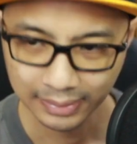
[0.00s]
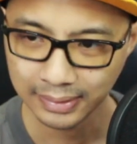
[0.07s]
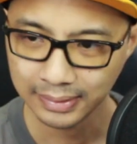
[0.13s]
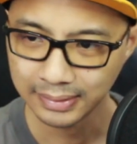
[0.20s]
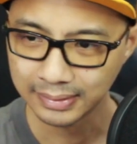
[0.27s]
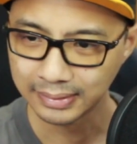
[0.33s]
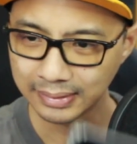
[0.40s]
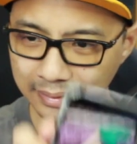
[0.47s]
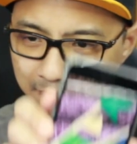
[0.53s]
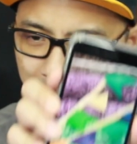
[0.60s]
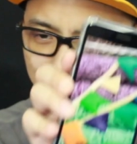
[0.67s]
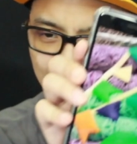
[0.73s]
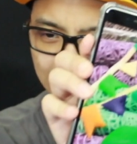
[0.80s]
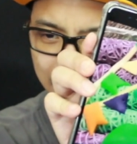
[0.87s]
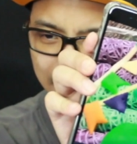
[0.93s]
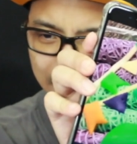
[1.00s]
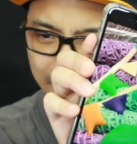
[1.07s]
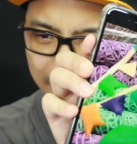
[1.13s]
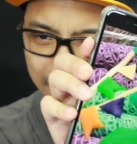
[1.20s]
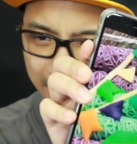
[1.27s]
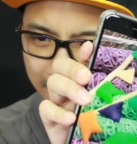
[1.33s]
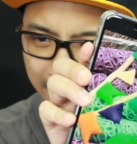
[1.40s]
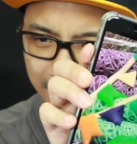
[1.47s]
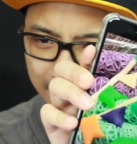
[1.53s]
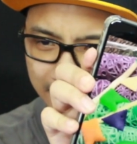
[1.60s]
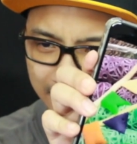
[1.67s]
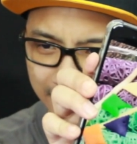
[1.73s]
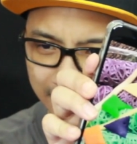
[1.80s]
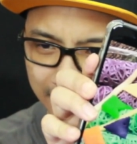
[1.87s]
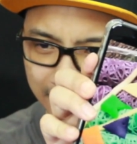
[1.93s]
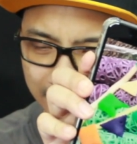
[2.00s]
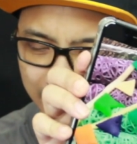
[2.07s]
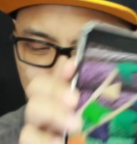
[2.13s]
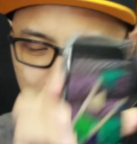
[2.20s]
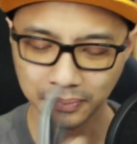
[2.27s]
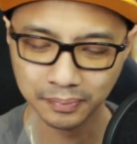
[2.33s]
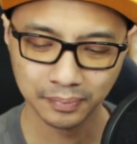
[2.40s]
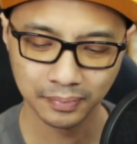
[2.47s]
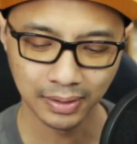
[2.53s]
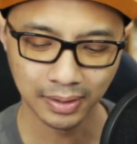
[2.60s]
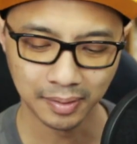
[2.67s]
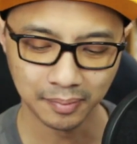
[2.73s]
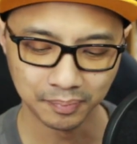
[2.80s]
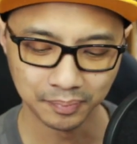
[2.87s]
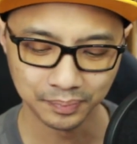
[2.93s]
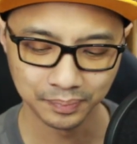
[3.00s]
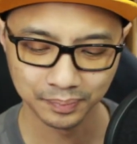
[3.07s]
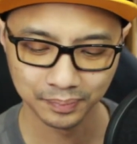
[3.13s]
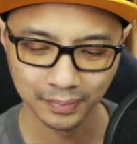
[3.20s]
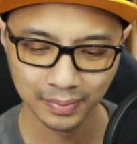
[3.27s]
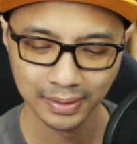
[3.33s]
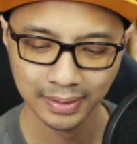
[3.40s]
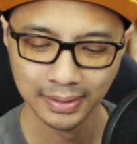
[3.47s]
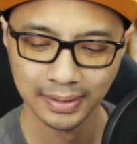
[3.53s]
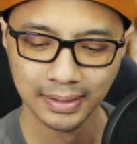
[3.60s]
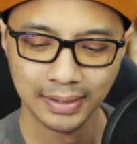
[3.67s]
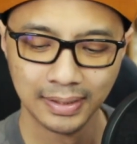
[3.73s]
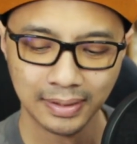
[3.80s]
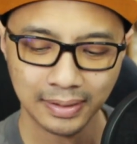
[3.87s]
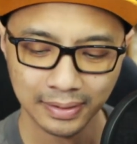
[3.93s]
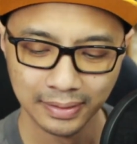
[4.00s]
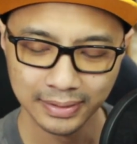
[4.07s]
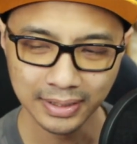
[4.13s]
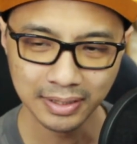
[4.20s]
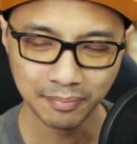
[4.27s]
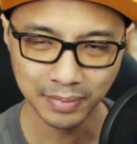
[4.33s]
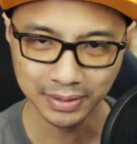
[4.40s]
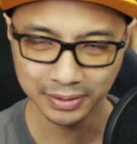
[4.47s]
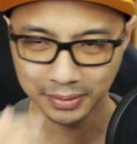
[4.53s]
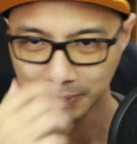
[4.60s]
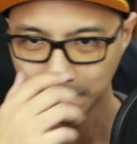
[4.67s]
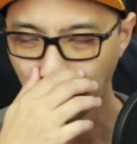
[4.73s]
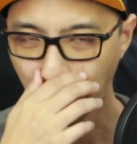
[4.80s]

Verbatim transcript: Something like this. So um, just imagine